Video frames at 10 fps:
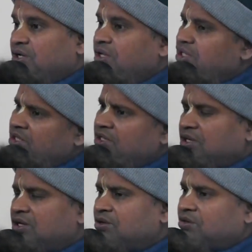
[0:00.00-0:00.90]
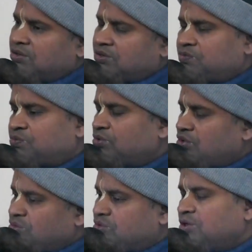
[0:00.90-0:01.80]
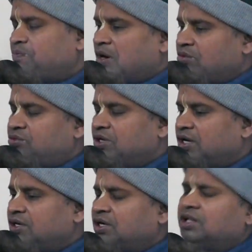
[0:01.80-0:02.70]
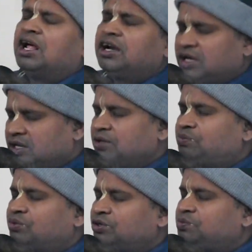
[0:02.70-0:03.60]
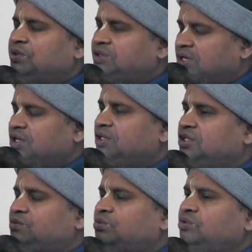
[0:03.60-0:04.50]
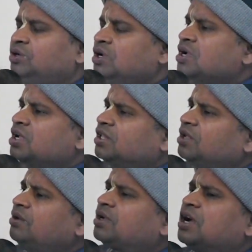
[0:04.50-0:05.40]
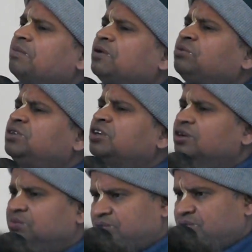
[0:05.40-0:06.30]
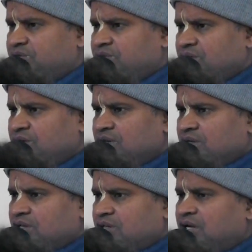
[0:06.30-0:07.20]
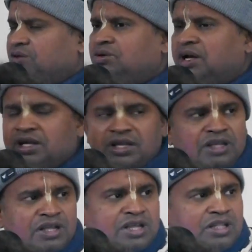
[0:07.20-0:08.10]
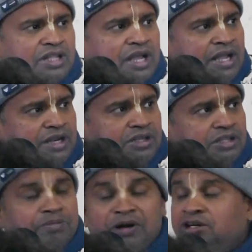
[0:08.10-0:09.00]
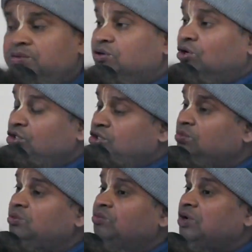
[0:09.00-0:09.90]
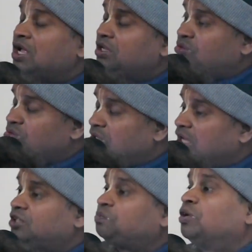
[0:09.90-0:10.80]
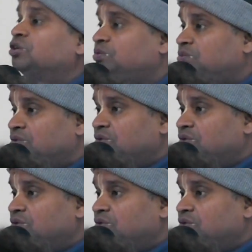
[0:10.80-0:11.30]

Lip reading: Any food you keep outside, not any food, especially this food, they will come as germ. That's why they must be consumed as soon as possible.